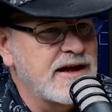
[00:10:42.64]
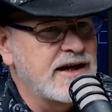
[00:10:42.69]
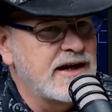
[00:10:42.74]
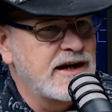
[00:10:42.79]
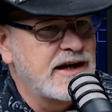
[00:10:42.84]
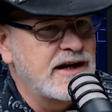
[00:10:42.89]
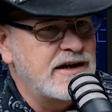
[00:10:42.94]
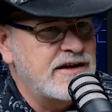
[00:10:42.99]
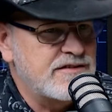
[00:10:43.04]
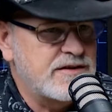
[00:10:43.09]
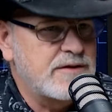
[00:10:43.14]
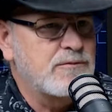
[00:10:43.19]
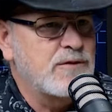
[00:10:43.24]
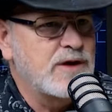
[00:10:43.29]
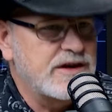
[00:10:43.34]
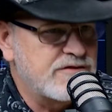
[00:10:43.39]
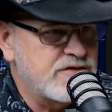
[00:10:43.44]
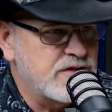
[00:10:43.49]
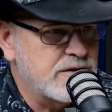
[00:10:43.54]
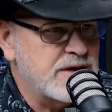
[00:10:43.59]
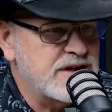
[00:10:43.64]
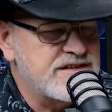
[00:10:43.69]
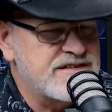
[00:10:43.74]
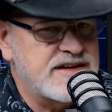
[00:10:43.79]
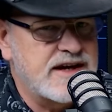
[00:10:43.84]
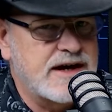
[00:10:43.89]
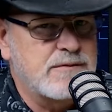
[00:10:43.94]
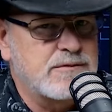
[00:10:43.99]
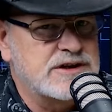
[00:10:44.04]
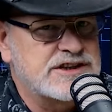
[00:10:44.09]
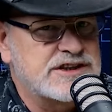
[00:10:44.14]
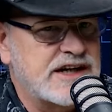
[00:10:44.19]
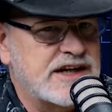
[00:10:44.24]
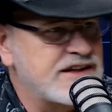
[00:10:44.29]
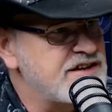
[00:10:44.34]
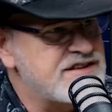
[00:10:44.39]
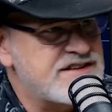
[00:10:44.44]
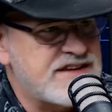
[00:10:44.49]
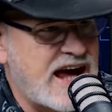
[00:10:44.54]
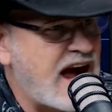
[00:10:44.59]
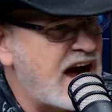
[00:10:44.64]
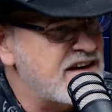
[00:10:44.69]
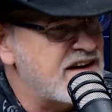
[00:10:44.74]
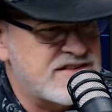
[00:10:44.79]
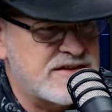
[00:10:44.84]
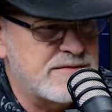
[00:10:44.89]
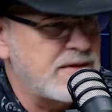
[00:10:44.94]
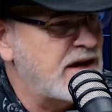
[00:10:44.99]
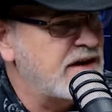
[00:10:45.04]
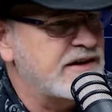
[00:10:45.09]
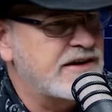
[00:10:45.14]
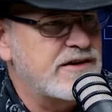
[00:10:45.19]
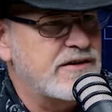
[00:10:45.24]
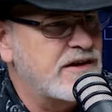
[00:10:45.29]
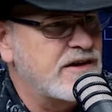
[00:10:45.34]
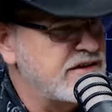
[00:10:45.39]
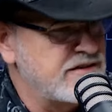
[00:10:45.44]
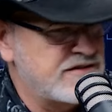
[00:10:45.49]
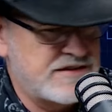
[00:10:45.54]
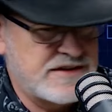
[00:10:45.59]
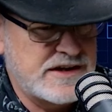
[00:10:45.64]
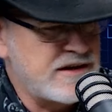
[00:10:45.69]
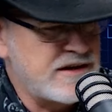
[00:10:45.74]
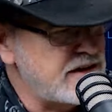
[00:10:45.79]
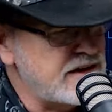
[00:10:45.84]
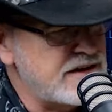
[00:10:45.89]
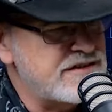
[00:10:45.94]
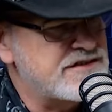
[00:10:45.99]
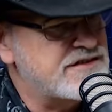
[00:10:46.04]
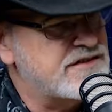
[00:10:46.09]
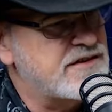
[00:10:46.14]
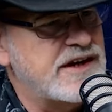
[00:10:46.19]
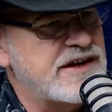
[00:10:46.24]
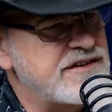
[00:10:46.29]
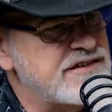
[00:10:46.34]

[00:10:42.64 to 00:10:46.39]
So I'm waiting for my sandwich, and I just asked them out of curiosity, anything strange